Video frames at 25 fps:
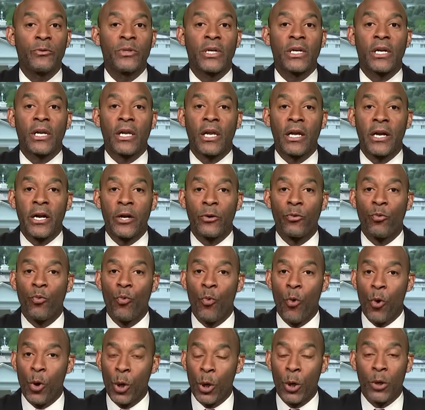declared
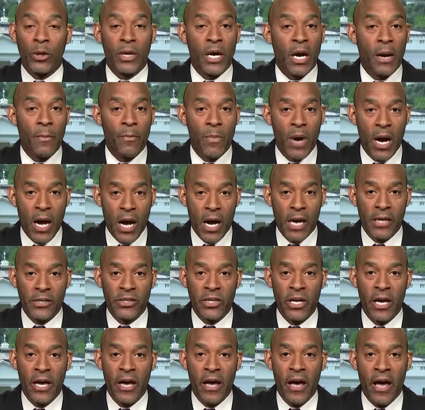war on
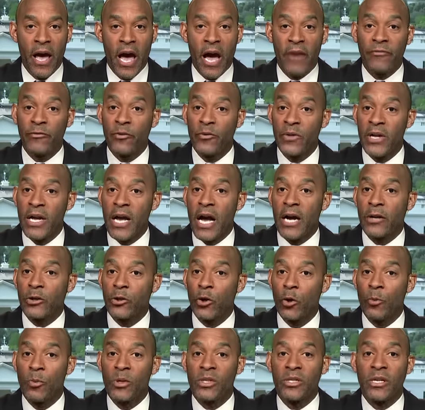Hamas after the
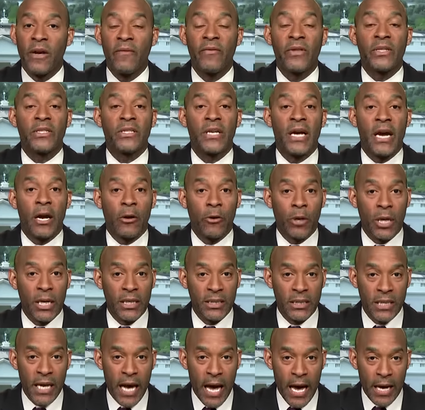October 7 terror
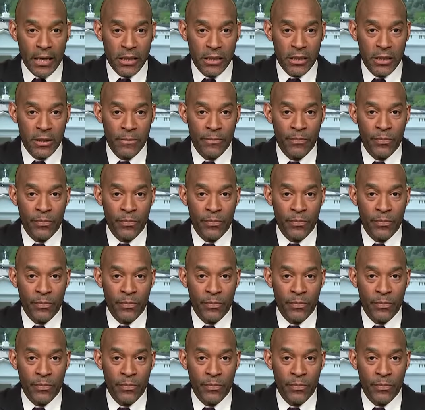attacks.